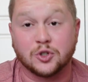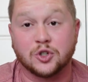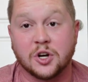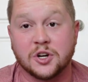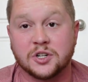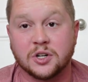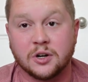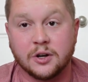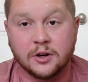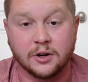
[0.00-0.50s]

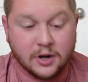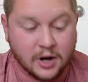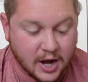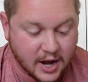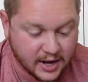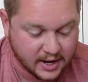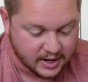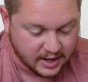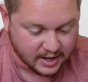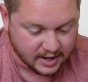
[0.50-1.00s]
Treasure Hunt or
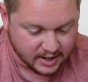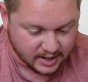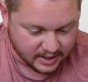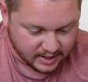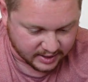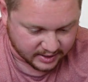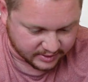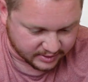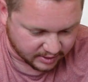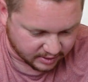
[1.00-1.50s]
not.
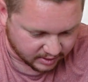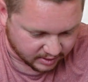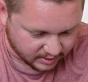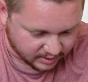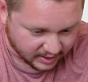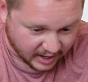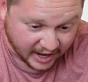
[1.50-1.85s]
There